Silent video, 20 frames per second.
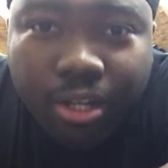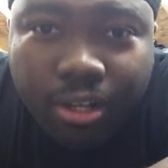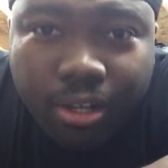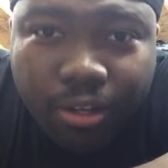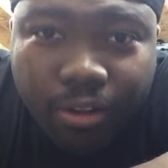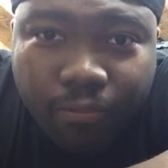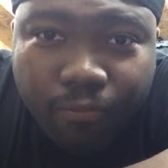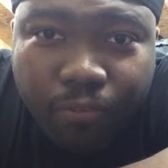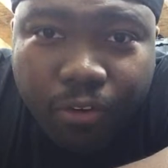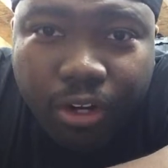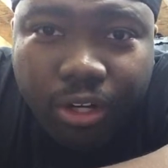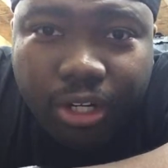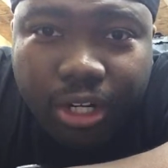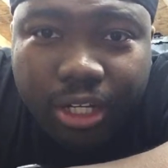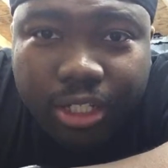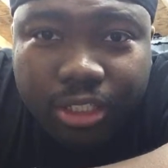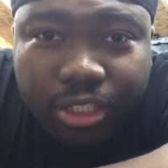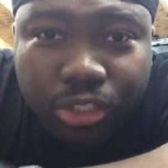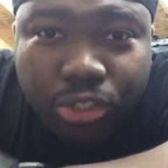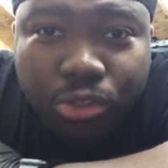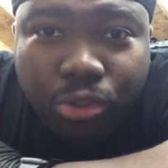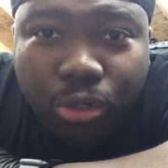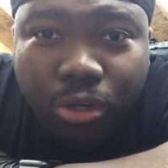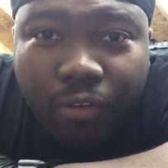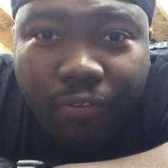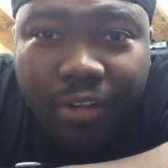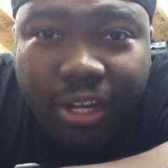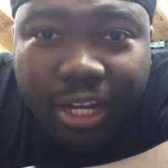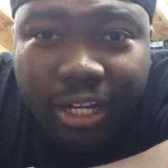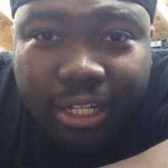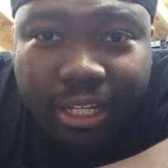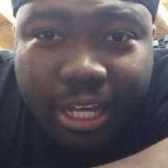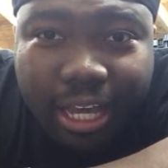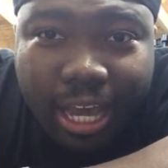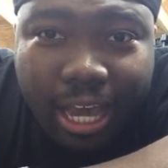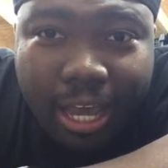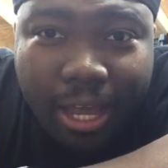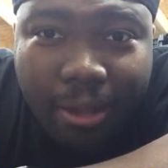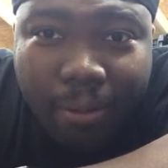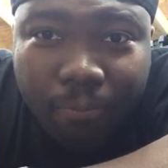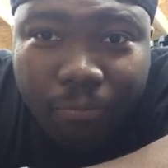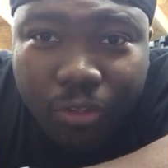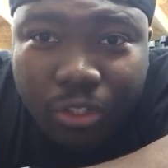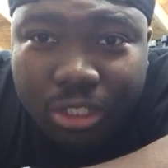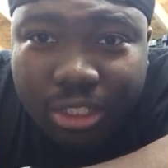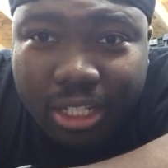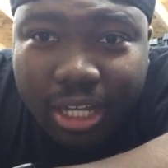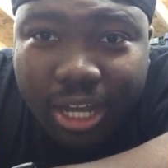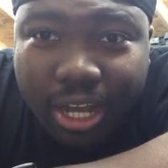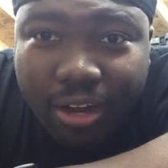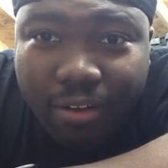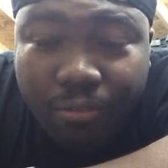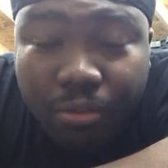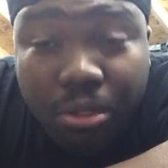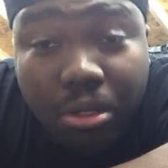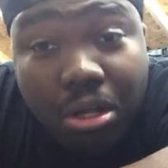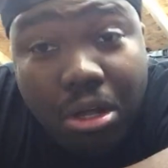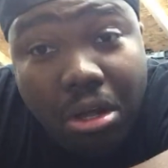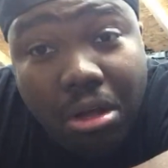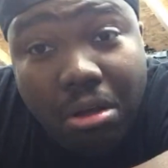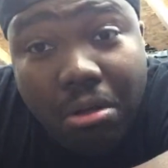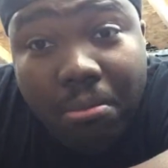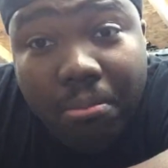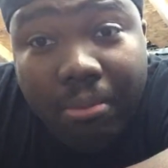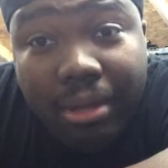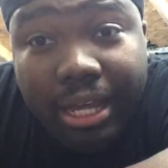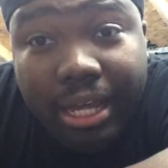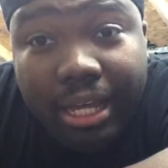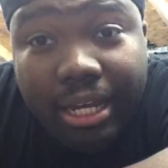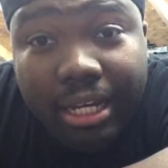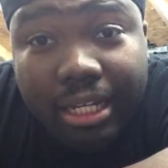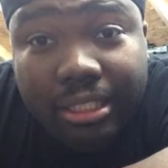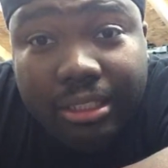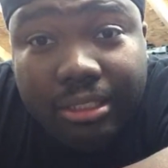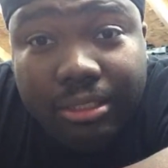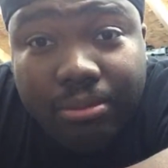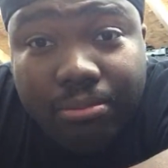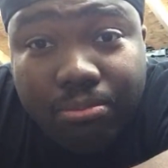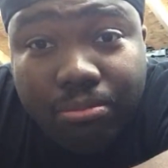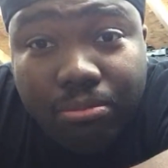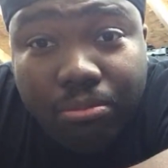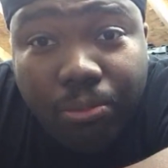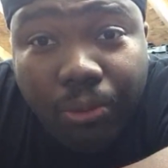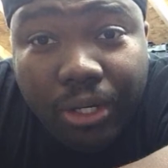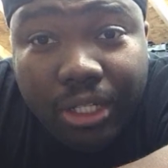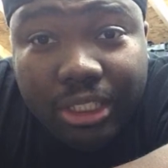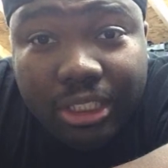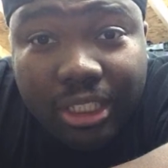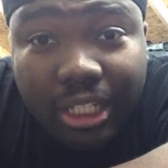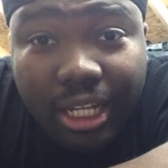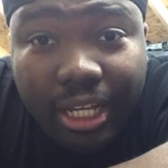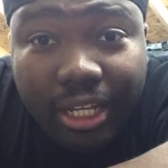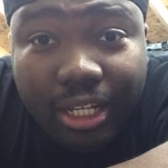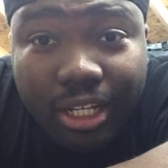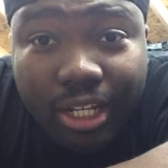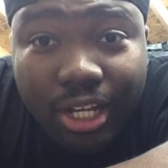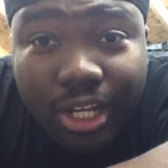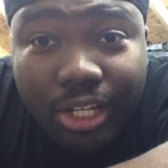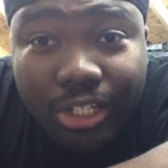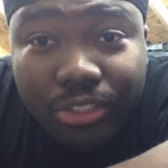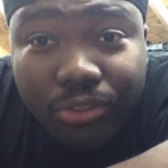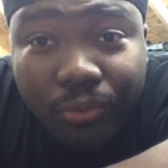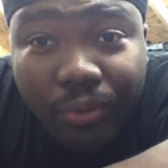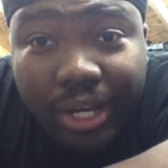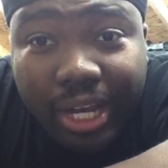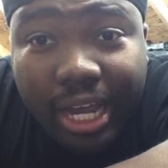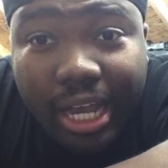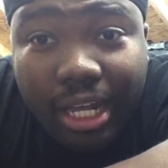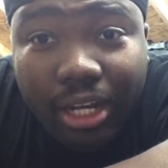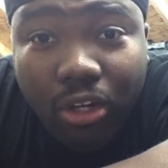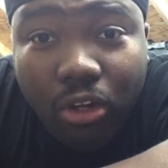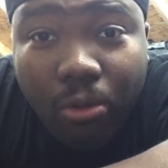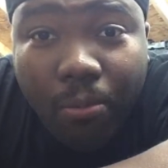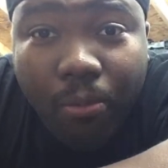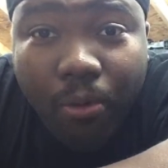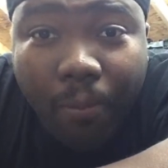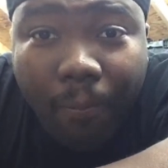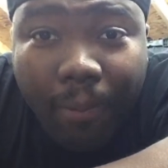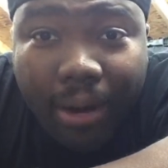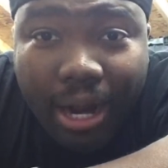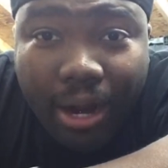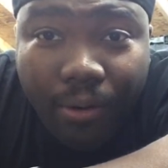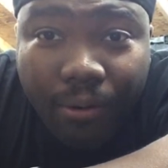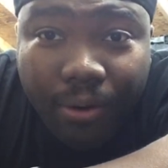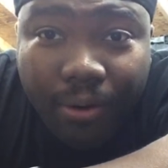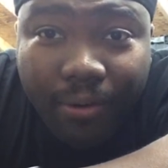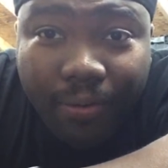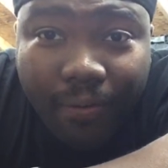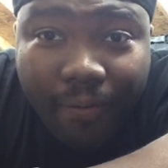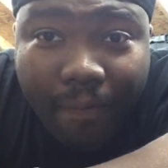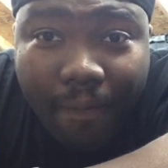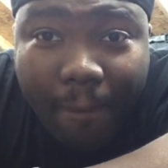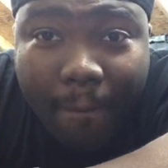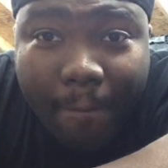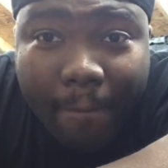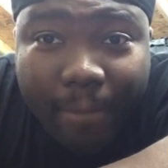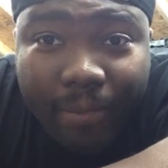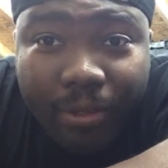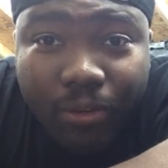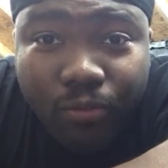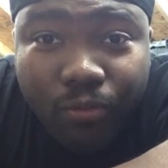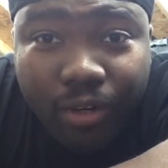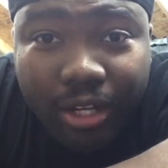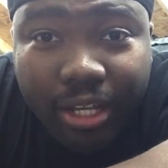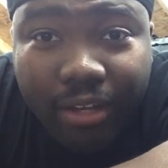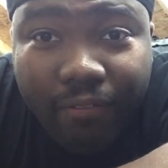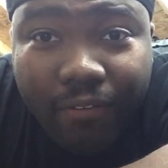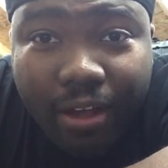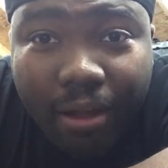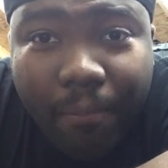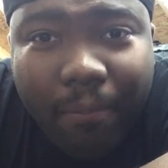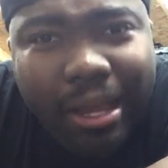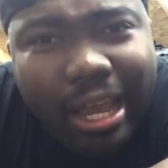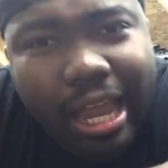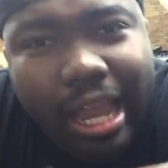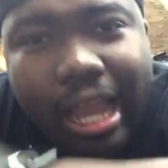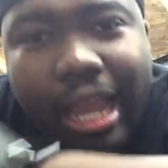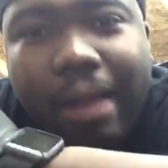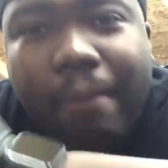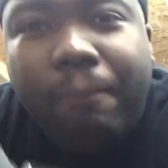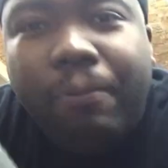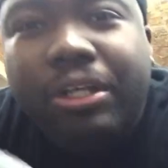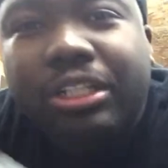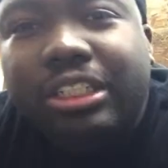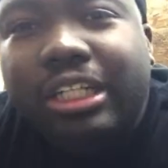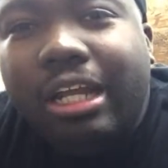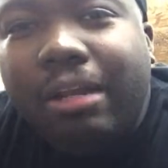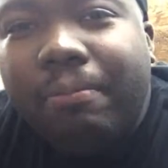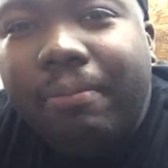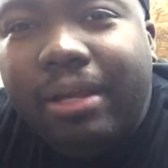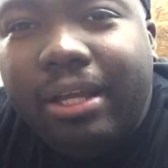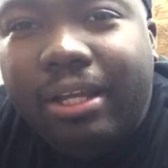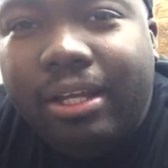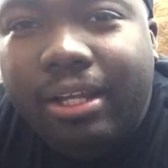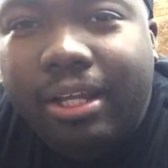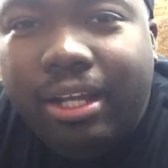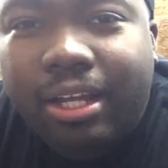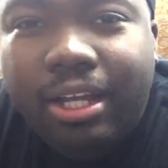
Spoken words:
Converting it to dual overhead cam using the head of a. Oh man, that's pretty slick. So I can handle a little more power. It really have helped me. Hey, I appreciate it, man.